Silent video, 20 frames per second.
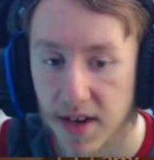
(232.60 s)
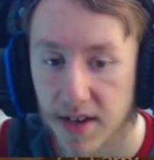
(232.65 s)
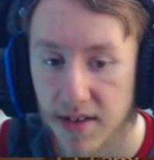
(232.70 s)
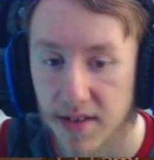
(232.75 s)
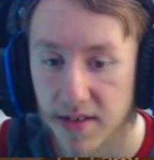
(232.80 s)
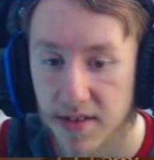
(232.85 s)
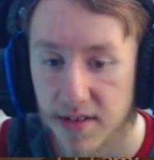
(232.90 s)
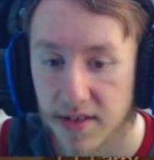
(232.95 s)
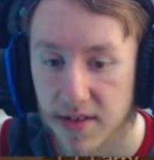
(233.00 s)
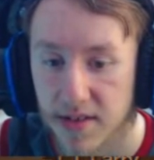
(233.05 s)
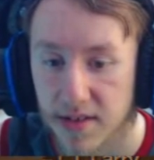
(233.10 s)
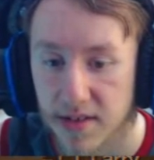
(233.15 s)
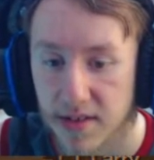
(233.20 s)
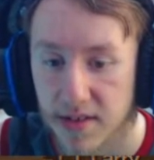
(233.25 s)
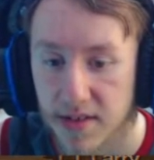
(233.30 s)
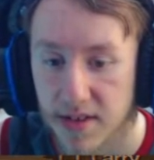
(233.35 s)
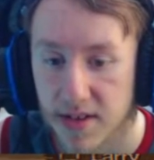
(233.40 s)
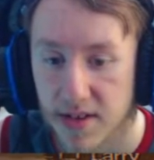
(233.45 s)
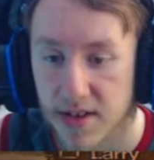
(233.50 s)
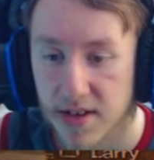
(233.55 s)
It hangs out.
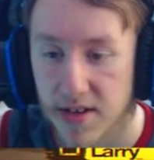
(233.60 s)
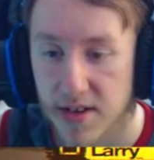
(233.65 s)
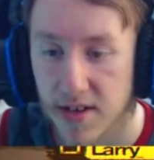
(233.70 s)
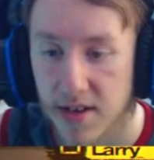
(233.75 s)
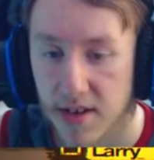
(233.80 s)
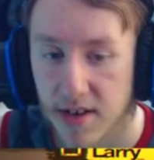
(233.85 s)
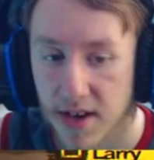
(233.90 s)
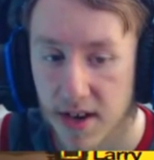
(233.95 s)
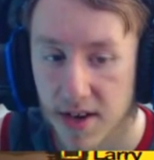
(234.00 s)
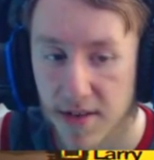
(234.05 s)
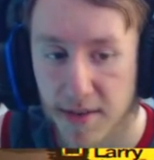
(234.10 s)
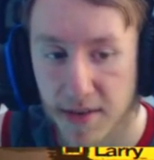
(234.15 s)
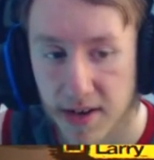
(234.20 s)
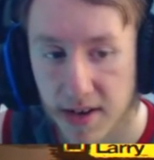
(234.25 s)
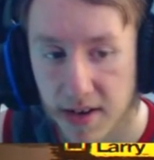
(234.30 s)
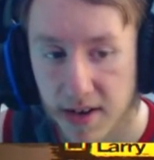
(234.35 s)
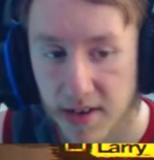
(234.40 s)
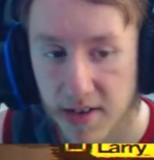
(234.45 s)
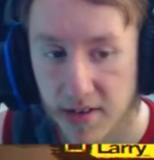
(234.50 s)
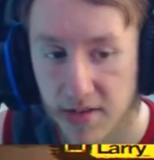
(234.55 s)

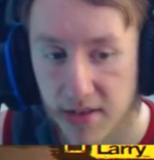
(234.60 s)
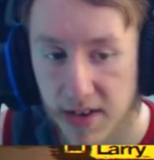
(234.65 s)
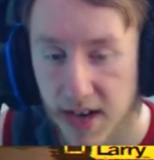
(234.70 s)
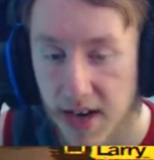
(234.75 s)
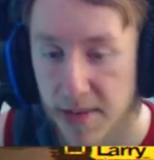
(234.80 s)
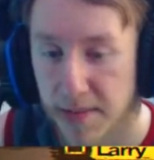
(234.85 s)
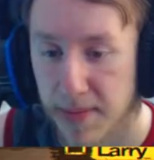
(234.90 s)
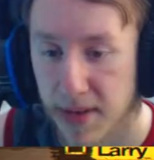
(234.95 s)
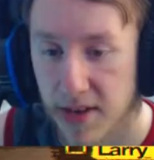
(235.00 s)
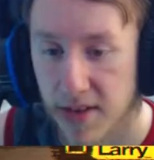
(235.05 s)
Okay, we're gonna do